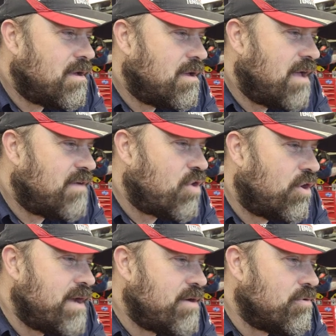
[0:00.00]
I've got an
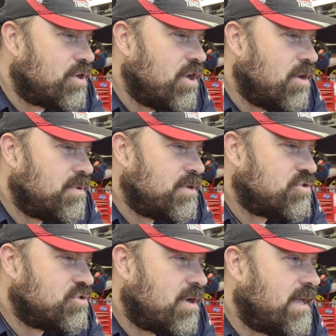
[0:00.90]
error occur. Please
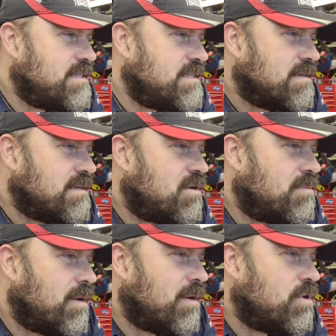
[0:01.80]
try later. Oh
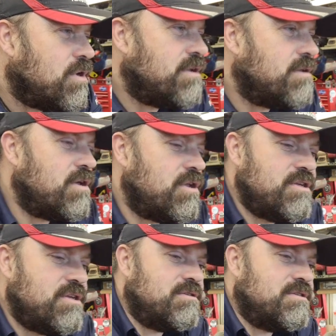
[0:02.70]
my word! Can you
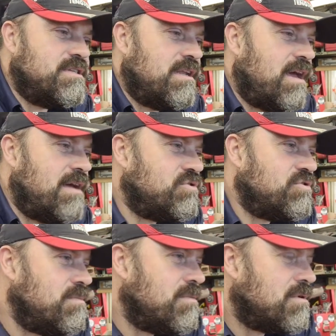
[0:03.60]
still see the live stream?